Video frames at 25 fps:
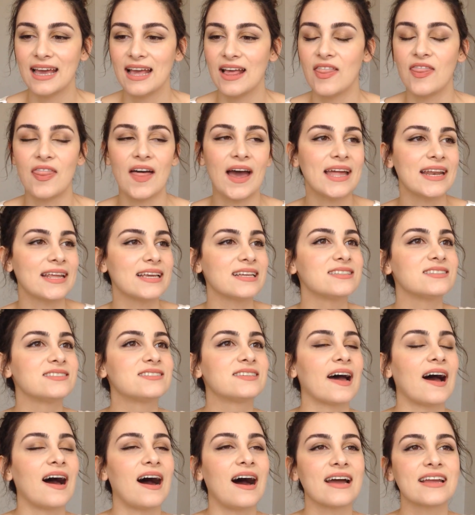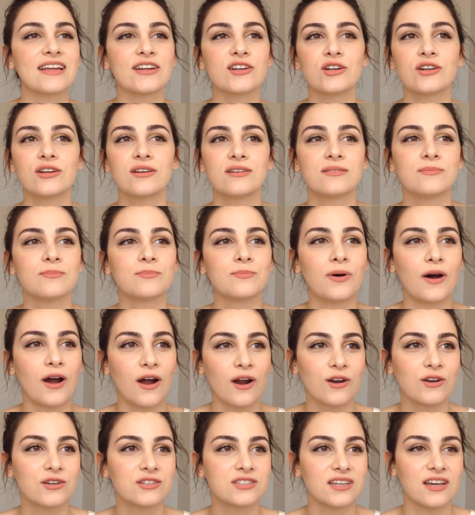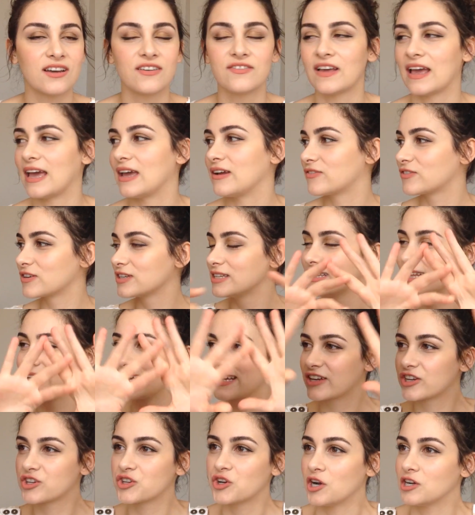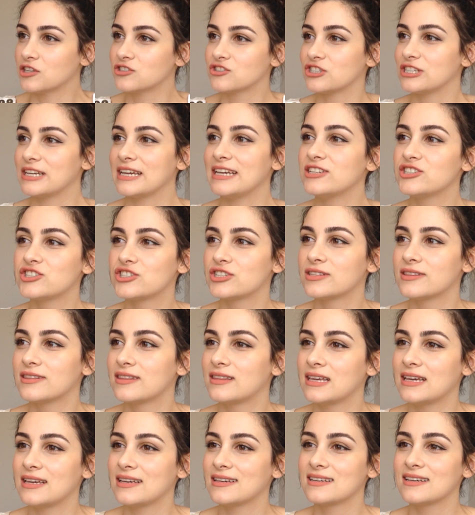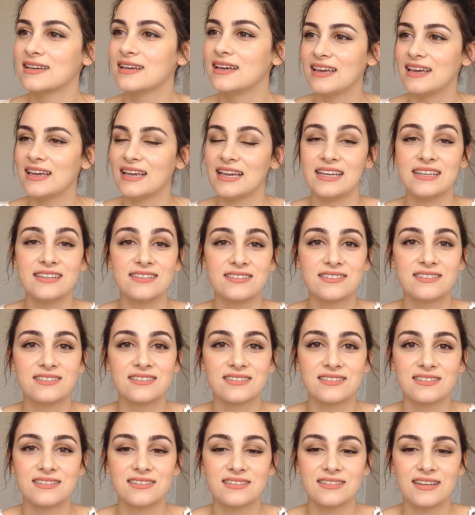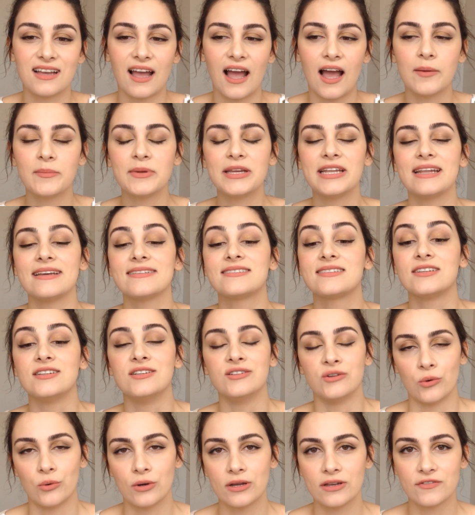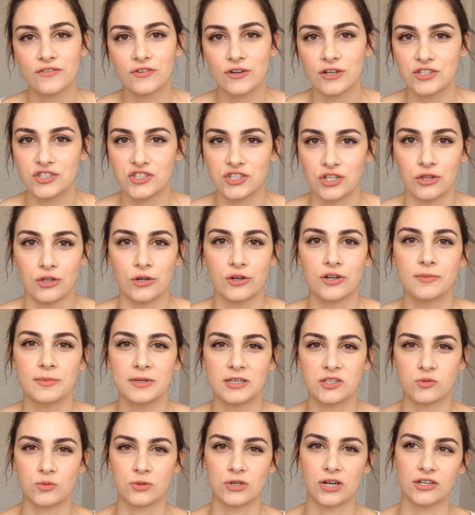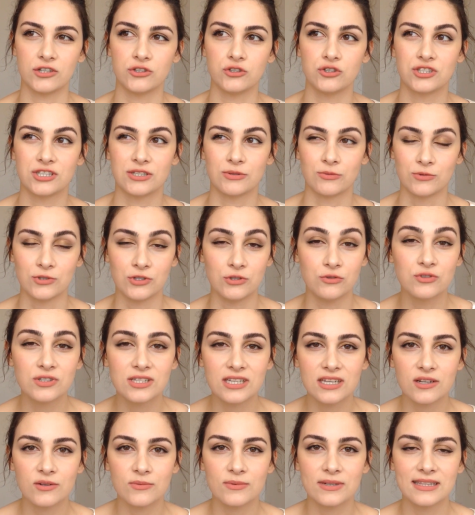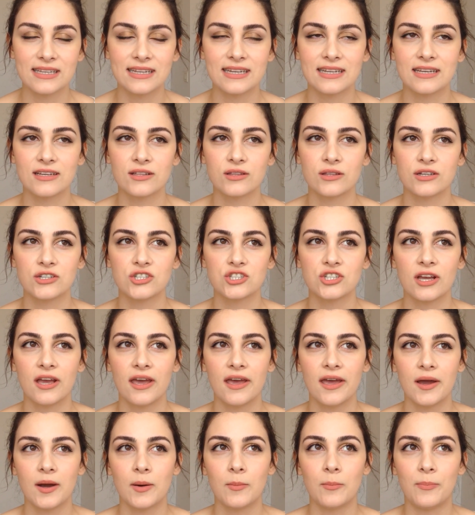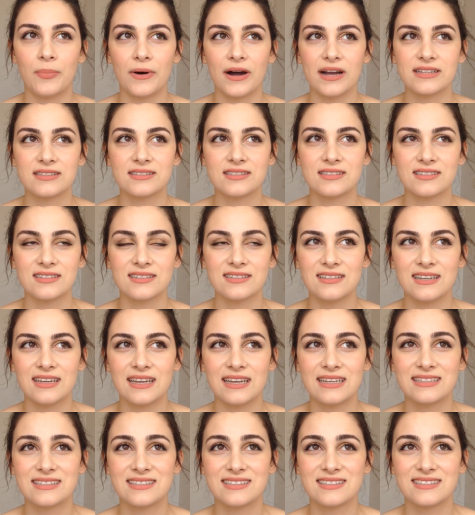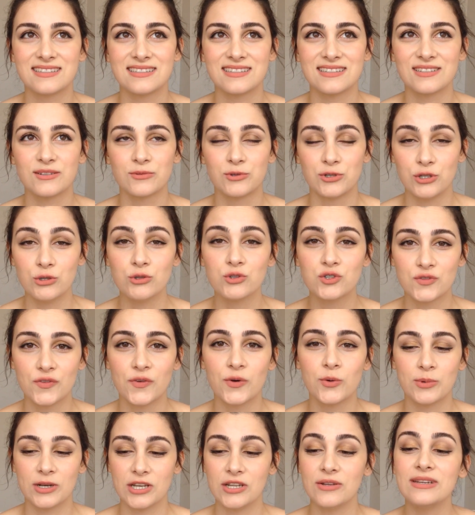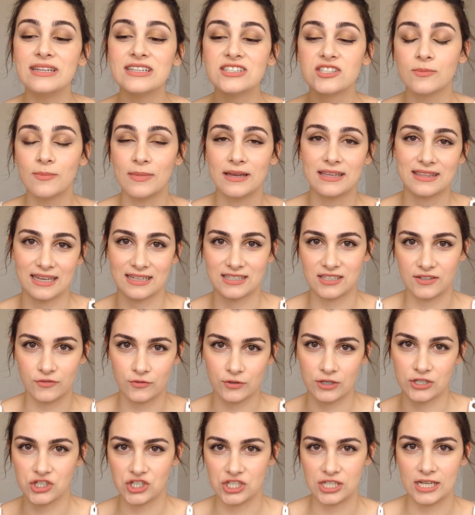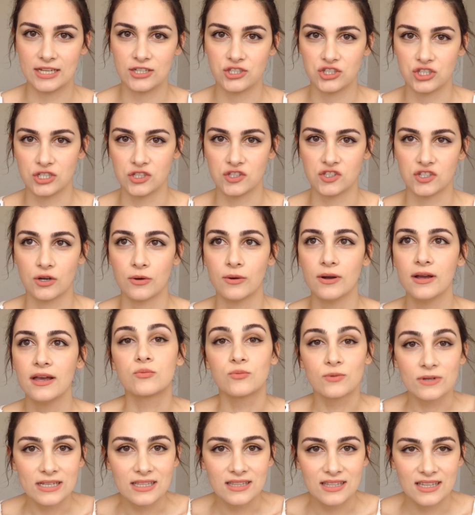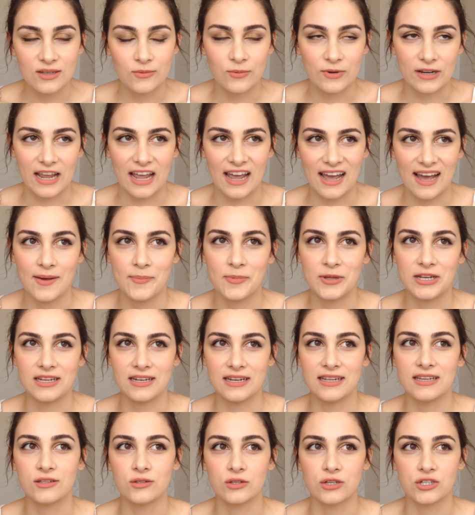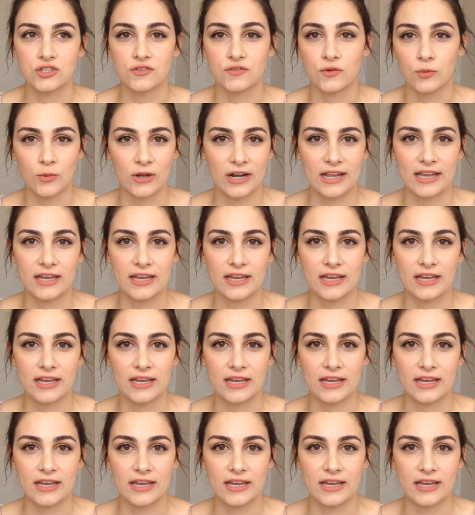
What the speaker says: That entire part of every like conjugation thing is, I mean, it's annoying for us to learn because we're not used to using it really in English, but it's useful when you need to make that differentiation. So really what happened in English, from what I